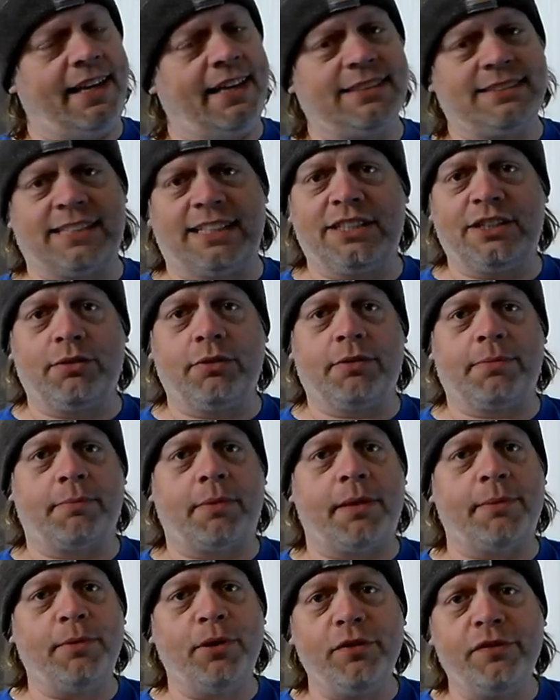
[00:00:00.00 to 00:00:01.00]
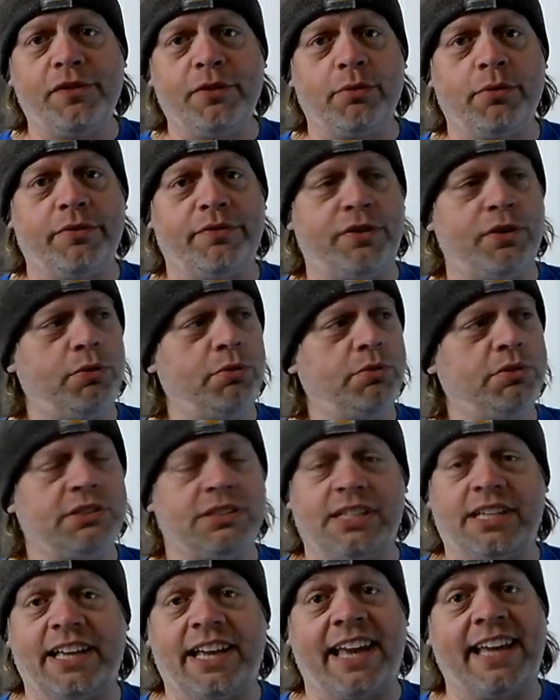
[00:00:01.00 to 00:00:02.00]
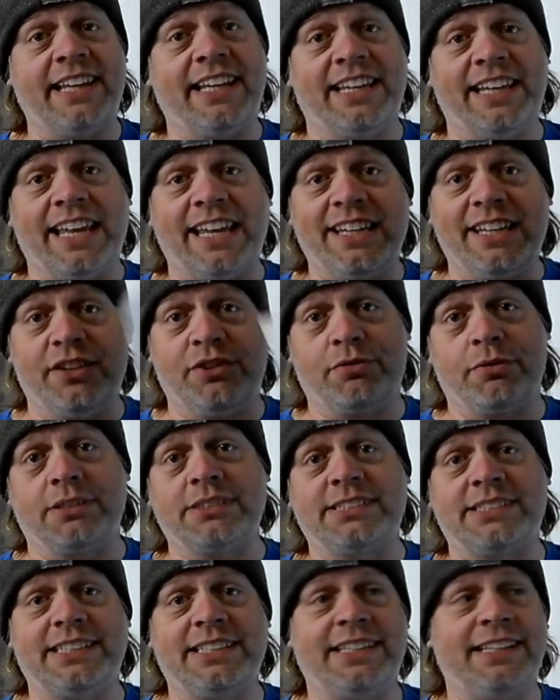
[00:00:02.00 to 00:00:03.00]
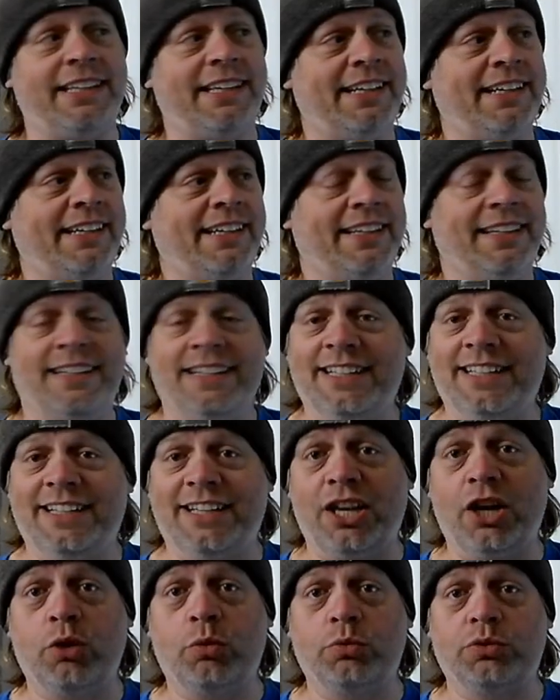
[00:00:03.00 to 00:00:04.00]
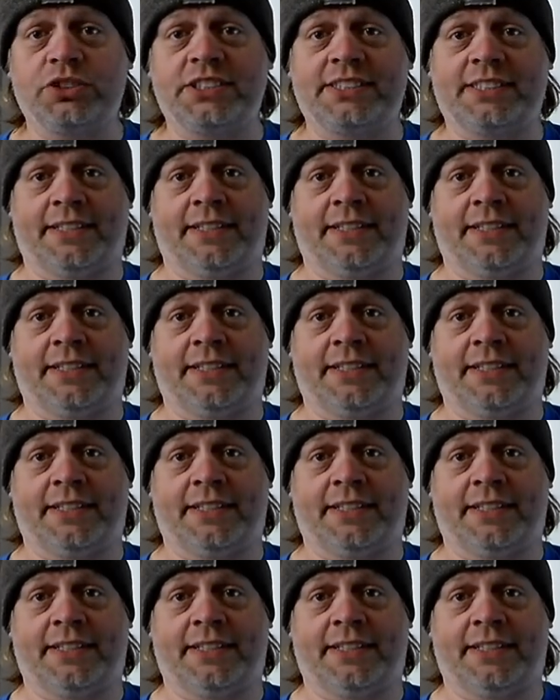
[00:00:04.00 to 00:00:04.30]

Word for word: as I do with my movie reviews, a handy dandy trusty notes.